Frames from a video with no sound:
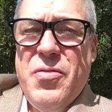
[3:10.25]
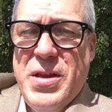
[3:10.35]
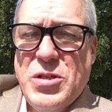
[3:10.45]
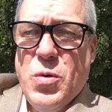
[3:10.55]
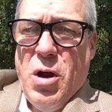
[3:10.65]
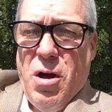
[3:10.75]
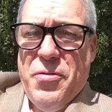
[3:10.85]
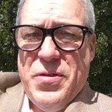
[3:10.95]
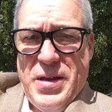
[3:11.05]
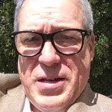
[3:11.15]
These were all
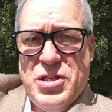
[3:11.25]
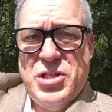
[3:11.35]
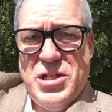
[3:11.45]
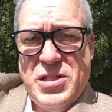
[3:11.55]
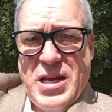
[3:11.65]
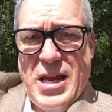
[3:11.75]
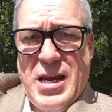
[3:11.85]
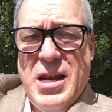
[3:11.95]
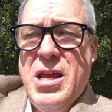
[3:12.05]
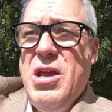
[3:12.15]
things, she
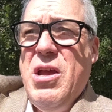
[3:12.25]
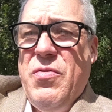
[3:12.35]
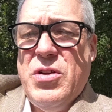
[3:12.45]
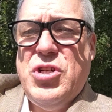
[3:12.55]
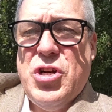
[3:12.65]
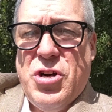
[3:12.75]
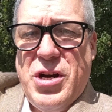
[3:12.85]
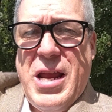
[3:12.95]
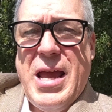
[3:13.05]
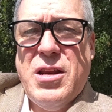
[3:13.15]
said, the
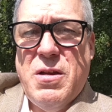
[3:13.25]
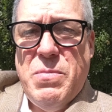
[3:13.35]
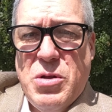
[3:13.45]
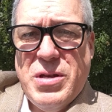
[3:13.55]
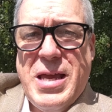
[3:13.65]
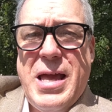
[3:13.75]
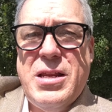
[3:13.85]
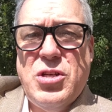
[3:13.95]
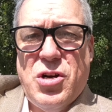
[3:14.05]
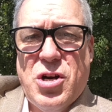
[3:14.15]
jury had
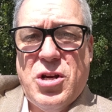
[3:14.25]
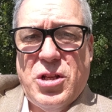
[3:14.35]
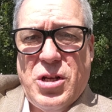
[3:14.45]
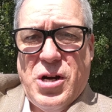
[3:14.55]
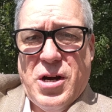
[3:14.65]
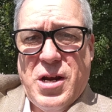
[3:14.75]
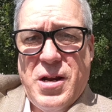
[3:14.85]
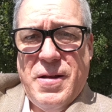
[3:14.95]
communicated to her clerk,